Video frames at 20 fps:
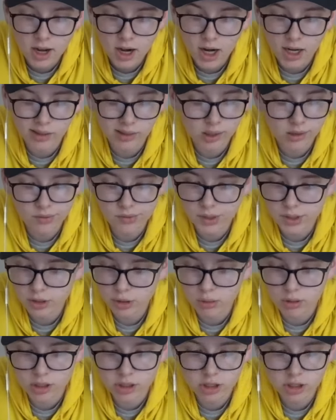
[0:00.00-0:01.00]
I love this
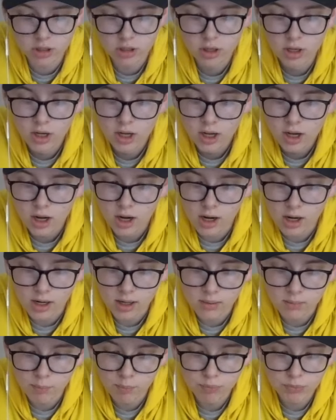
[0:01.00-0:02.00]
creature.
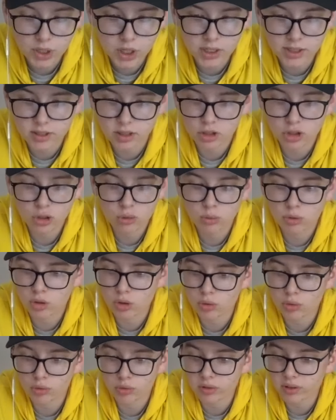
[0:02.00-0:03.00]
It's a
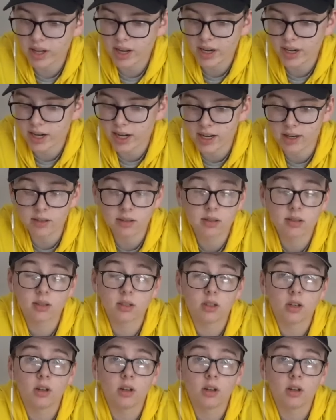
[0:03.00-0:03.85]
2/2 flying haste,